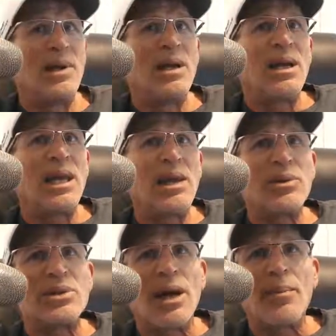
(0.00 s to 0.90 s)
He
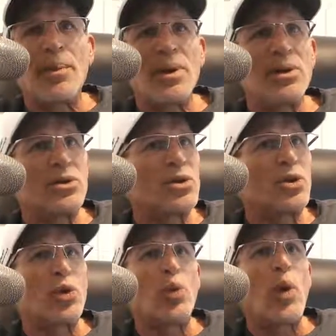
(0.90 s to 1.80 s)
was up
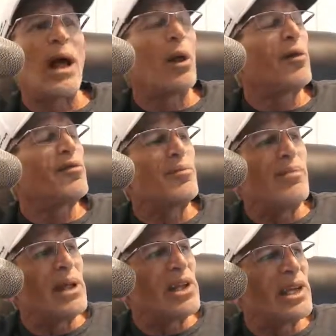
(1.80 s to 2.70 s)
$12
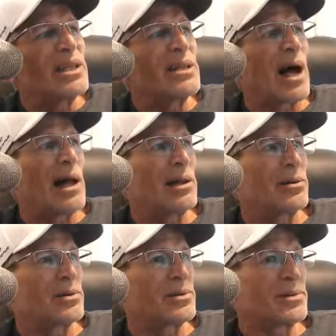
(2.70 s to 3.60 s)
million on
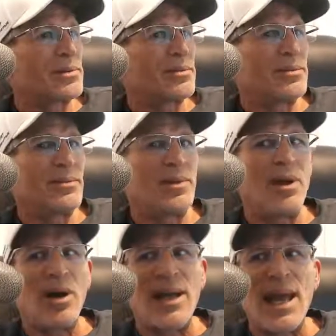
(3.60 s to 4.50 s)

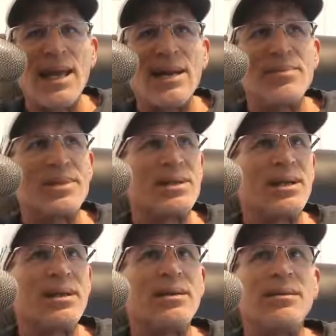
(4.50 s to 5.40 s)
AMC.